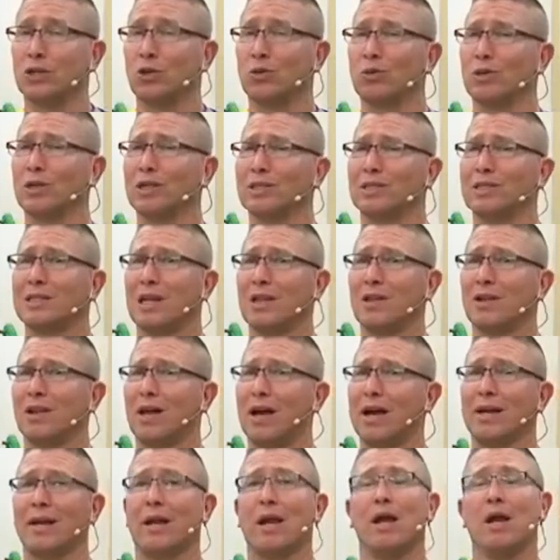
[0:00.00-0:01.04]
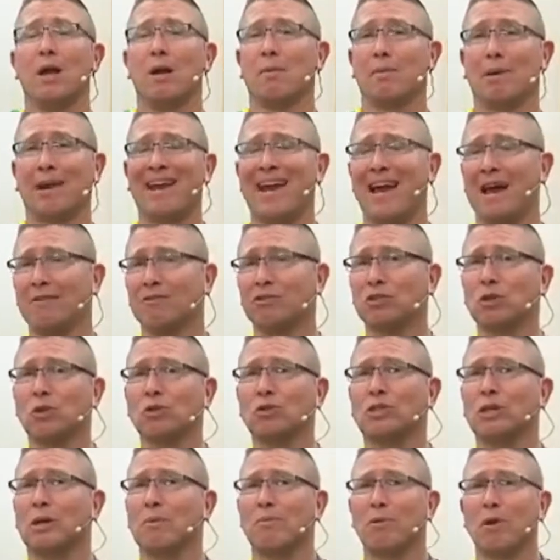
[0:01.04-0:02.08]
I don't really sell online, but I have
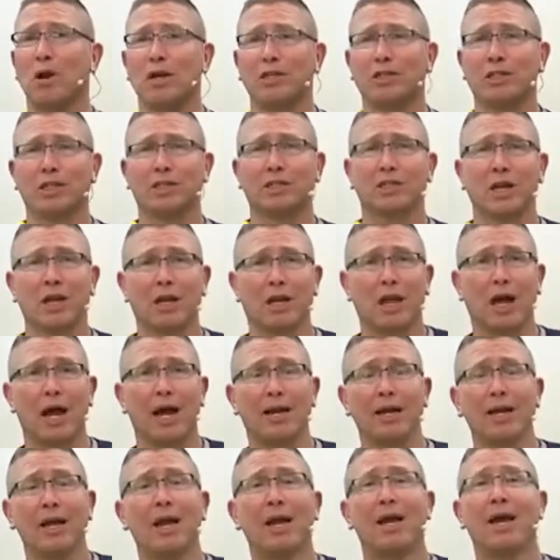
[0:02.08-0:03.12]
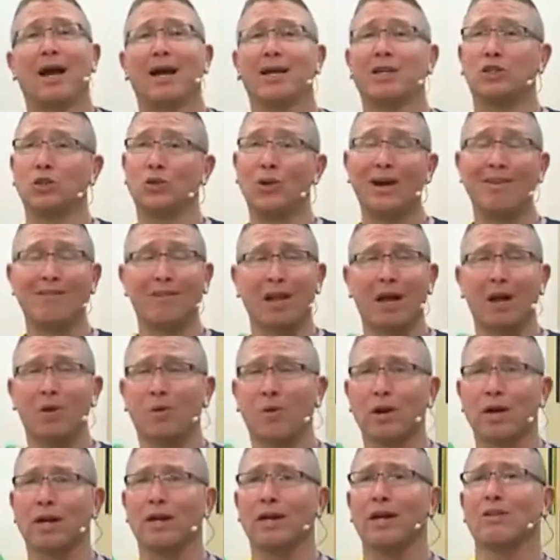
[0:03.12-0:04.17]
sold some projects online. I do have a lot
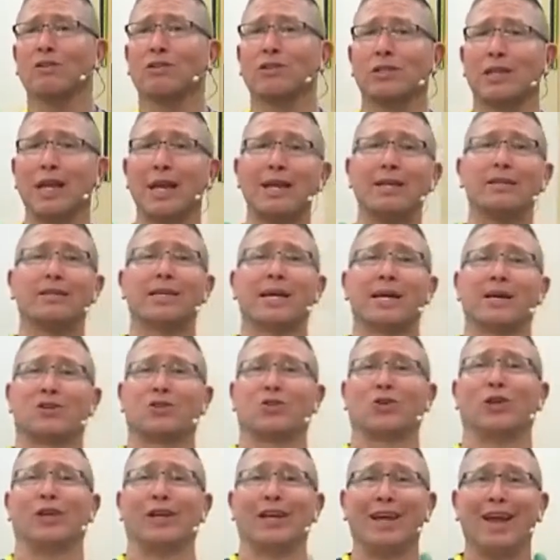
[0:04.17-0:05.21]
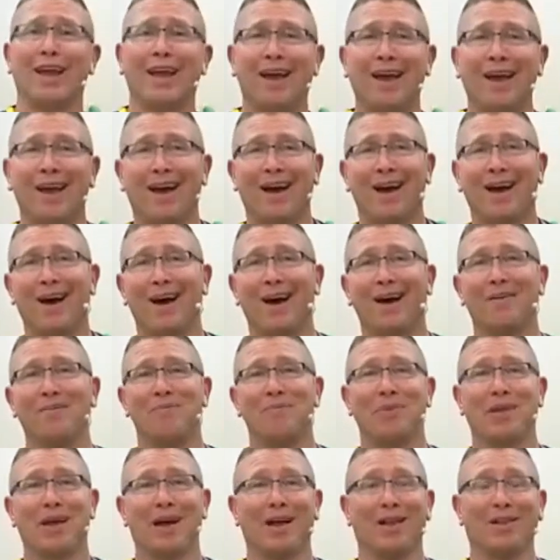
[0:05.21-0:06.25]
of work in other states, actually. A
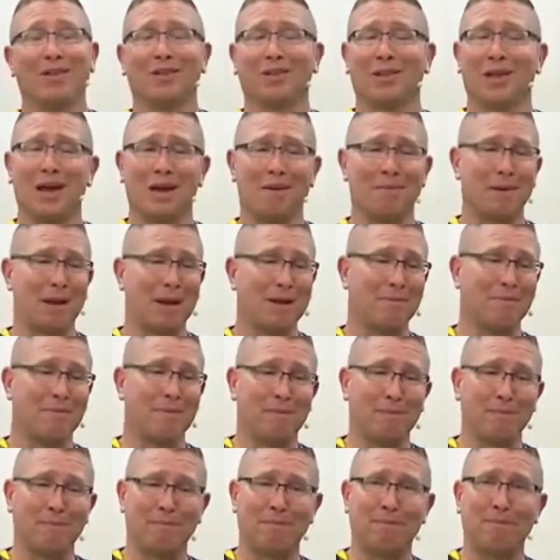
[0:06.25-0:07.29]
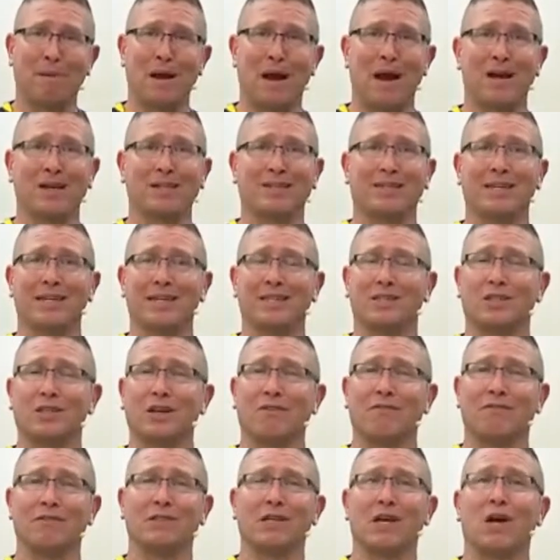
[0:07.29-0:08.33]
lot of my high-end
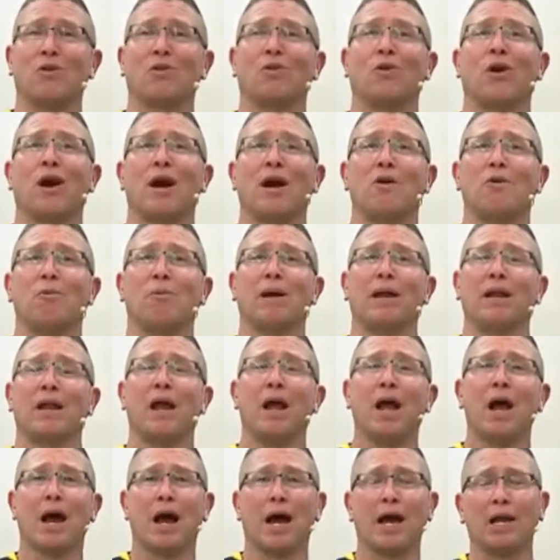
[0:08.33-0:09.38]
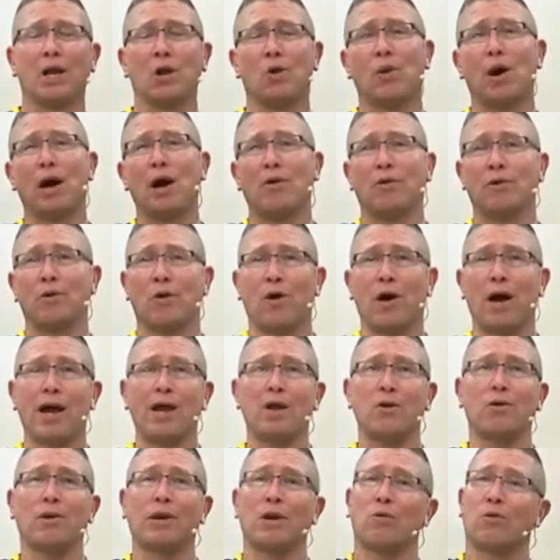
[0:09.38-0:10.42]
stuff is out in Ohio, but I go out in
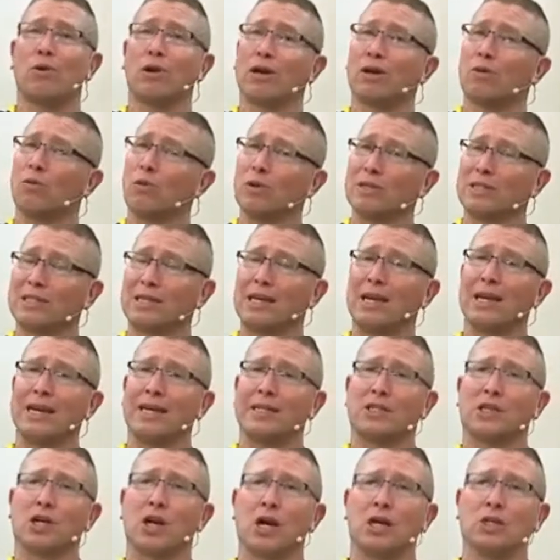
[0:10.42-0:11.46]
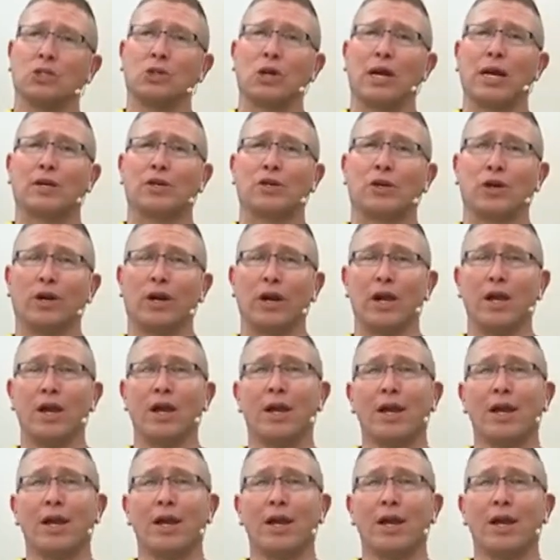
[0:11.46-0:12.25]
Ohio and I work, once again, as a contractor.